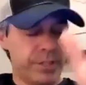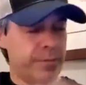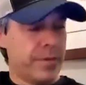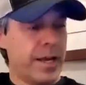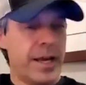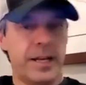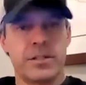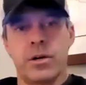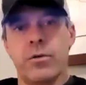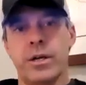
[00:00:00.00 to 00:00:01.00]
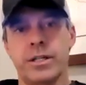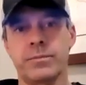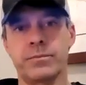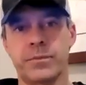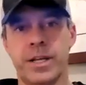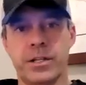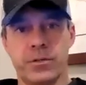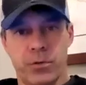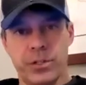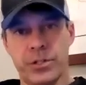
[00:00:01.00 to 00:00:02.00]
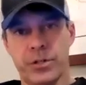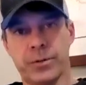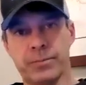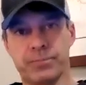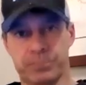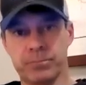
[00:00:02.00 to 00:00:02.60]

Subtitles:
tip my hat as always. Thanks for what you're doing.